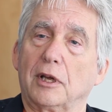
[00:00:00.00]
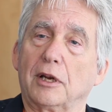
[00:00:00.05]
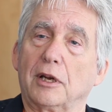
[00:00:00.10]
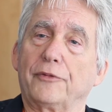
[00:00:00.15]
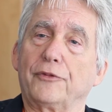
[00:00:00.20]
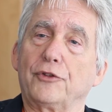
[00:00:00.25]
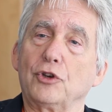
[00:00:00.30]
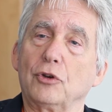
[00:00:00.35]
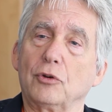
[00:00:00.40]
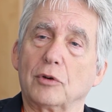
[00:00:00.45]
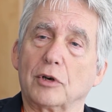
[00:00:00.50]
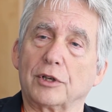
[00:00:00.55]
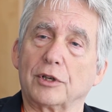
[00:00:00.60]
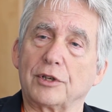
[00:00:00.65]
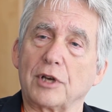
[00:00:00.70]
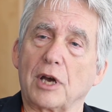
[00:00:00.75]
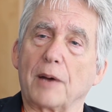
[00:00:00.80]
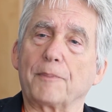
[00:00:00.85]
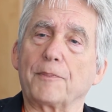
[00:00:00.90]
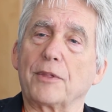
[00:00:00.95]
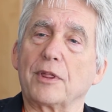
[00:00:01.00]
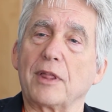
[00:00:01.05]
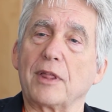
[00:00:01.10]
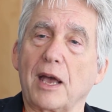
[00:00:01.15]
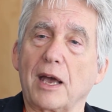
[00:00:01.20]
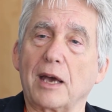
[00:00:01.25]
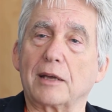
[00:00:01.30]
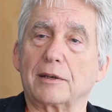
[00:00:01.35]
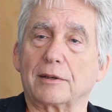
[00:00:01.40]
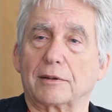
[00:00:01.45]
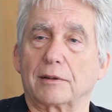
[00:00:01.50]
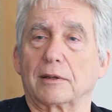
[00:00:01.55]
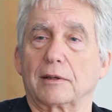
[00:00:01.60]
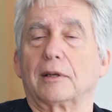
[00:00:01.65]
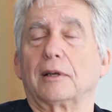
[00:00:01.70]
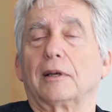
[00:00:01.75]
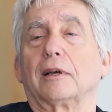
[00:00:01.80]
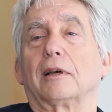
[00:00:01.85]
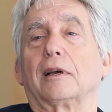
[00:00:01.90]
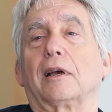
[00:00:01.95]
And if you adopt that
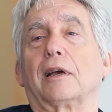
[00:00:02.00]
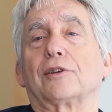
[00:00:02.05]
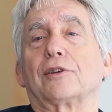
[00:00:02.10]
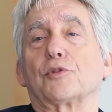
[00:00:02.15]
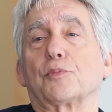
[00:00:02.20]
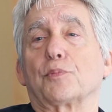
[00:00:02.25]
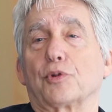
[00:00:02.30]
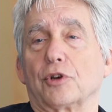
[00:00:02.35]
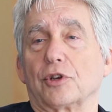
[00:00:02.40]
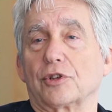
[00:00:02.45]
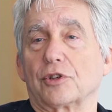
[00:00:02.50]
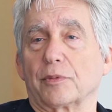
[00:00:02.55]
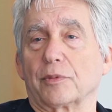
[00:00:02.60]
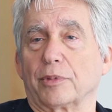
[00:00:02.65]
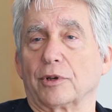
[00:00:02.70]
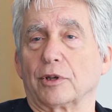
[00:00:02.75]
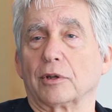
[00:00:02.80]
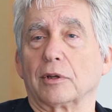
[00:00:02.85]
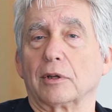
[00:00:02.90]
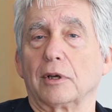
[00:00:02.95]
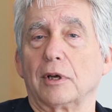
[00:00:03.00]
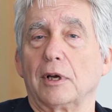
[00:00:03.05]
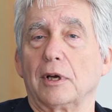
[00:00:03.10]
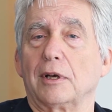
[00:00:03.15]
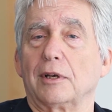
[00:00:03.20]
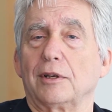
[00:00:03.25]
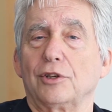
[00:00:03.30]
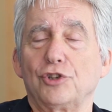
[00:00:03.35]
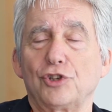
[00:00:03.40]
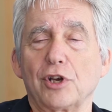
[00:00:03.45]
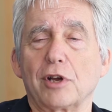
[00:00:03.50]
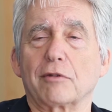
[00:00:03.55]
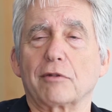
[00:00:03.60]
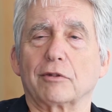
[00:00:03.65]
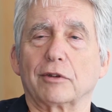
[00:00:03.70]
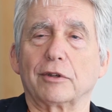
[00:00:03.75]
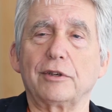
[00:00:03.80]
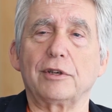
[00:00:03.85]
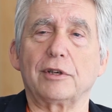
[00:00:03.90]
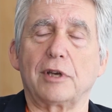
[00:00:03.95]
as a principle,
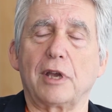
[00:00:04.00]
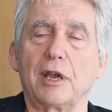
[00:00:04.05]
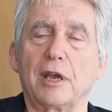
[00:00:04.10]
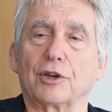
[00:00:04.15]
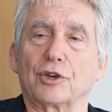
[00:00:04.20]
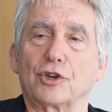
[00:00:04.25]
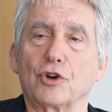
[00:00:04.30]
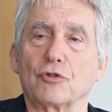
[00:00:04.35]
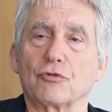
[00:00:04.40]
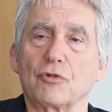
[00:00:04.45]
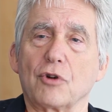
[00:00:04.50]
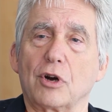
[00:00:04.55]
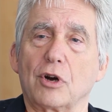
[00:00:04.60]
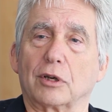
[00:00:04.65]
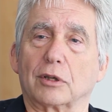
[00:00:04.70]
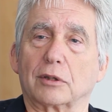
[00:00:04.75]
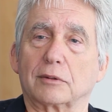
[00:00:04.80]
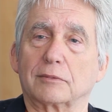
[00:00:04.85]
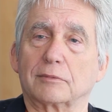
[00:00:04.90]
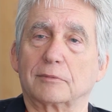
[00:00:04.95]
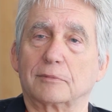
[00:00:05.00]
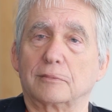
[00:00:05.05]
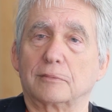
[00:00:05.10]
generally you can't go wrong.